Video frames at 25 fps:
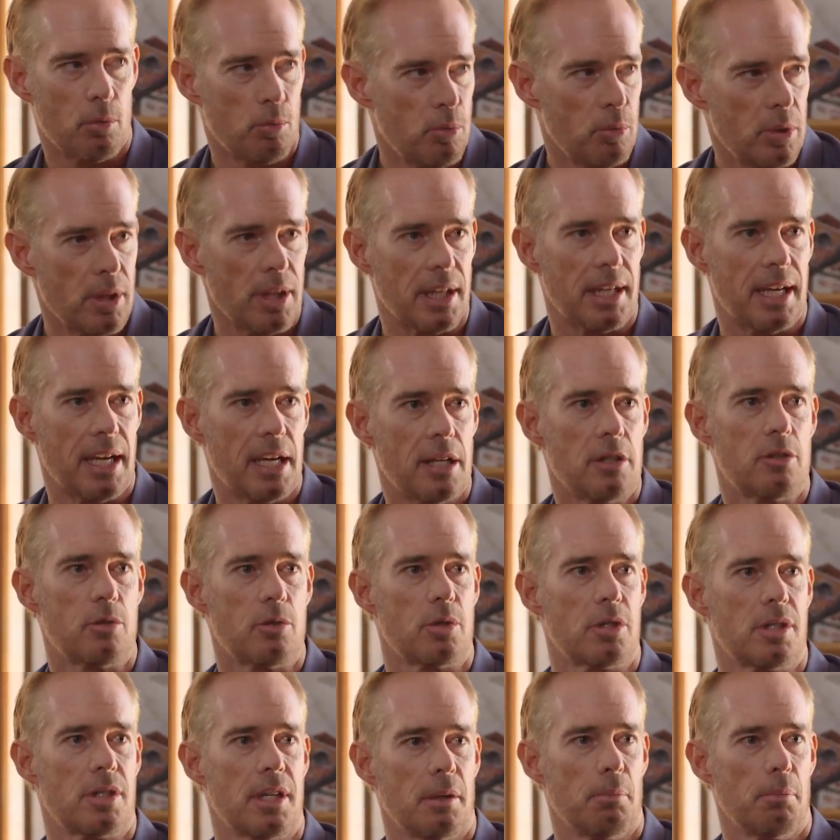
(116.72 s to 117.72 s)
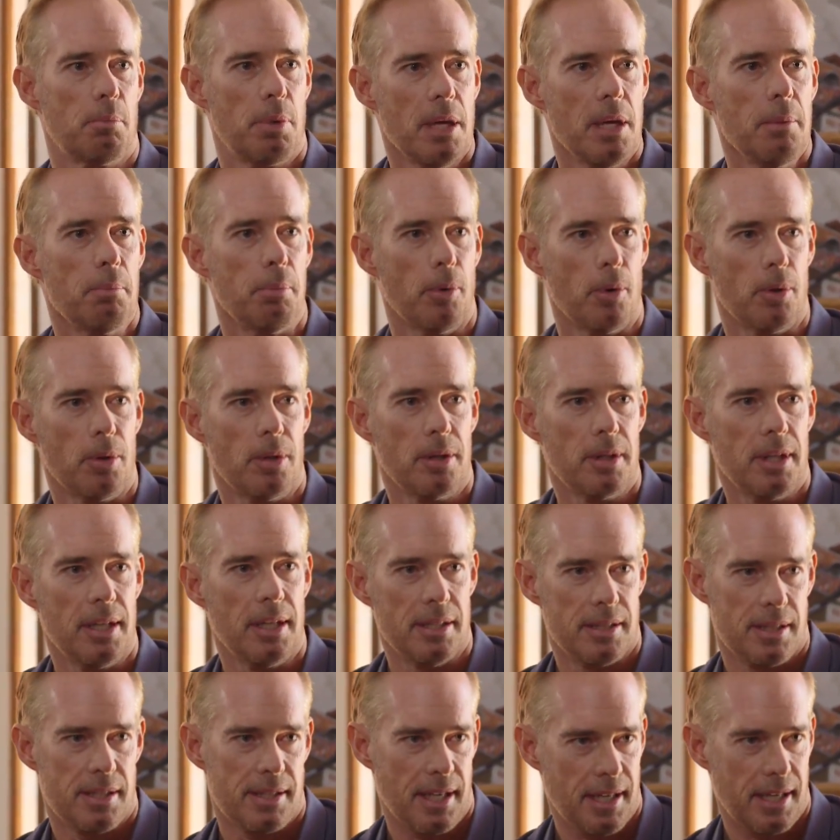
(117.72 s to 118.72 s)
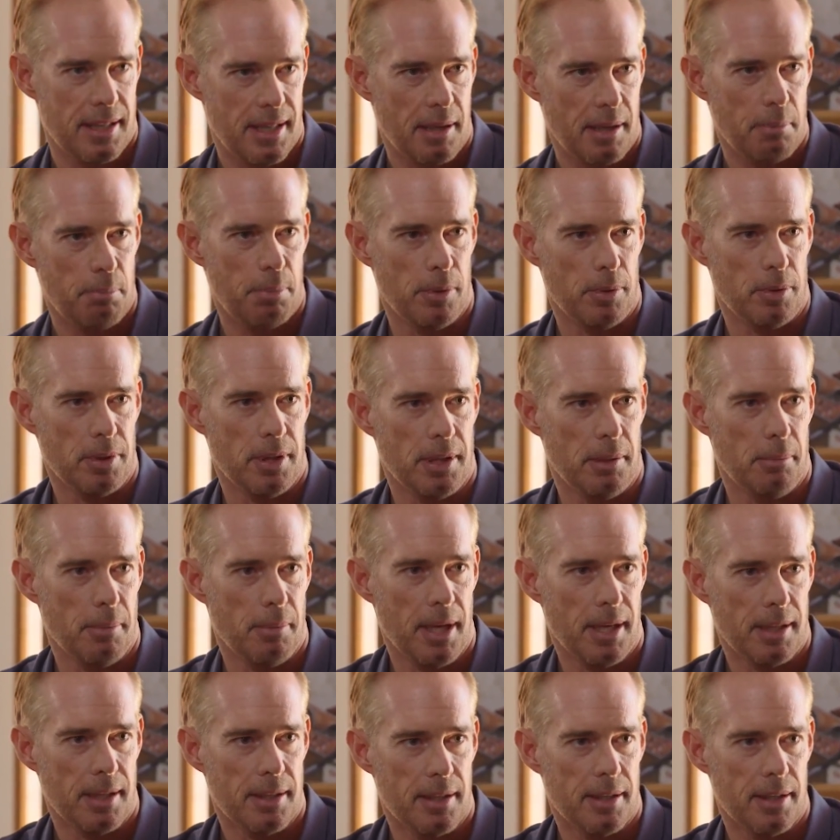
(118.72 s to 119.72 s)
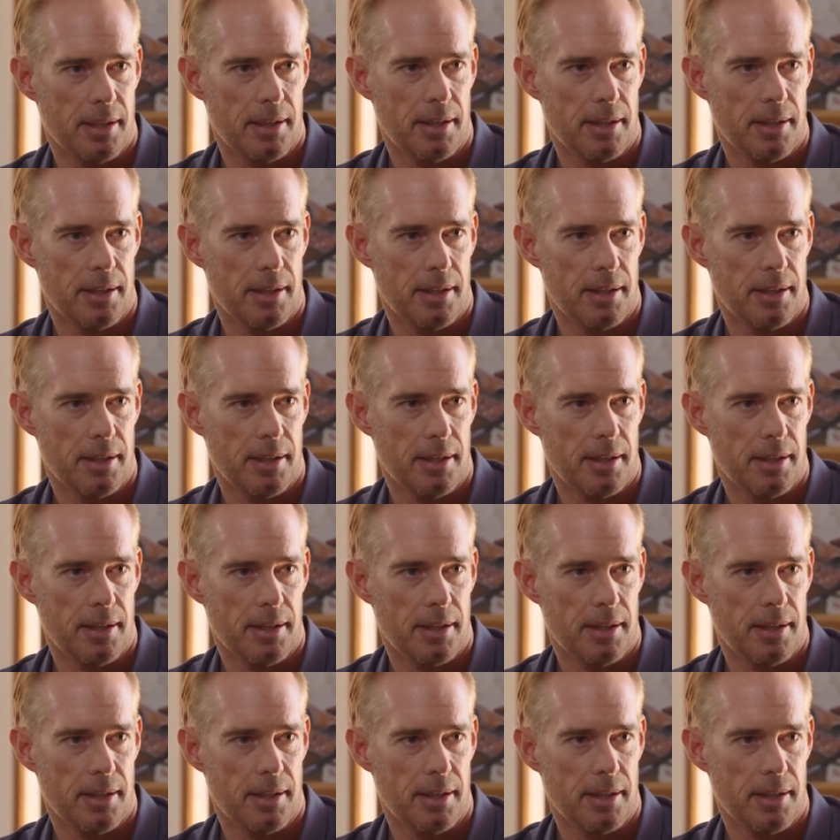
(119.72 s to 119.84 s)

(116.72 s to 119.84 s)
they're really interesting people inside that building back